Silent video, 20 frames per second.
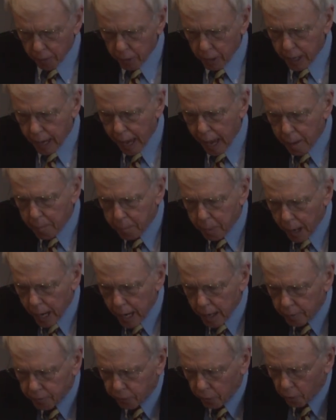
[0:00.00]
The
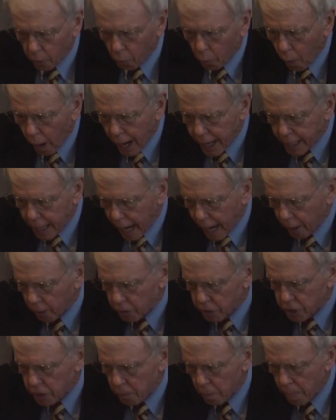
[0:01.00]
campaign for the White
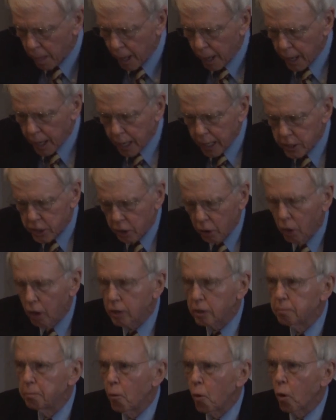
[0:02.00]
House has
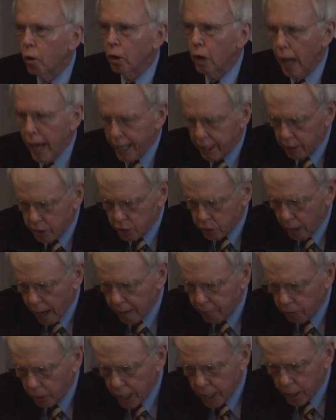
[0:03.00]
looked more like a
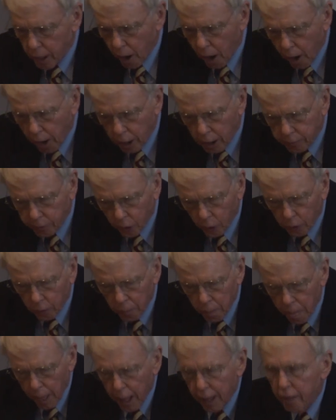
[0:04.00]
traveling
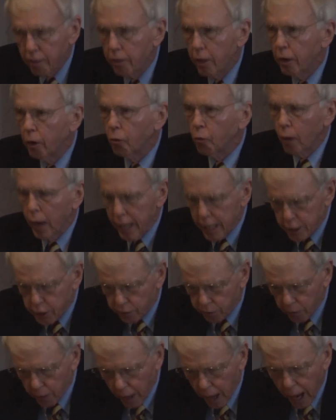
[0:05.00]
carnival than a
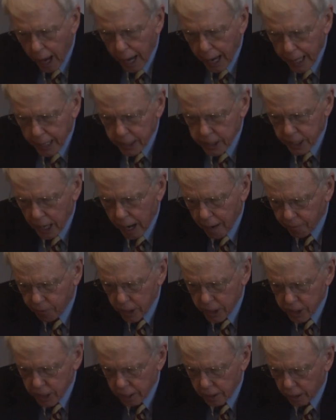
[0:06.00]
race for the highest
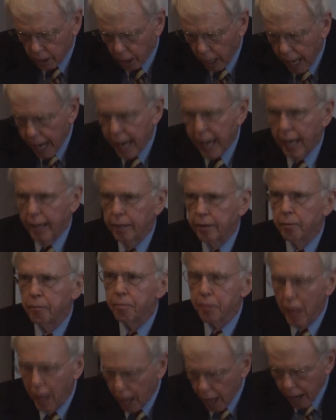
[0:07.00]
office in the land.
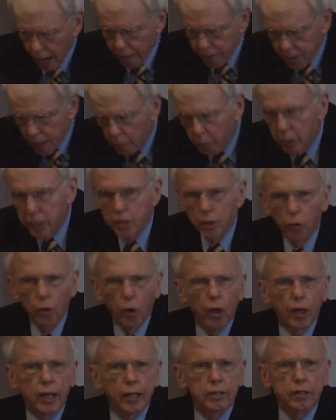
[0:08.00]
And then when you
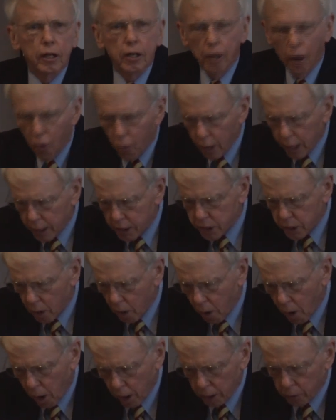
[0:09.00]
look at the goings
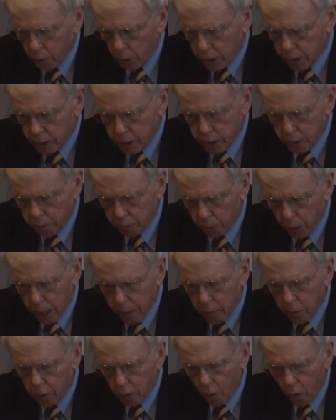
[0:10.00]
on with the
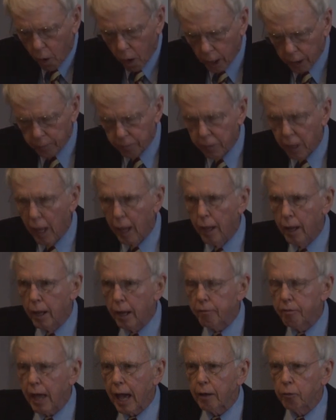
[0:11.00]
Supreme Court,
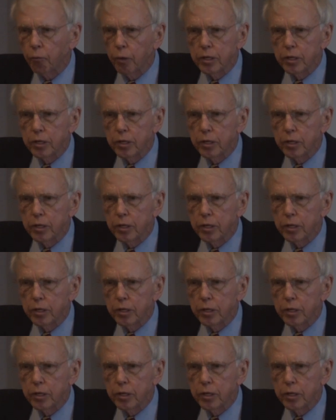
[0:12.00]
that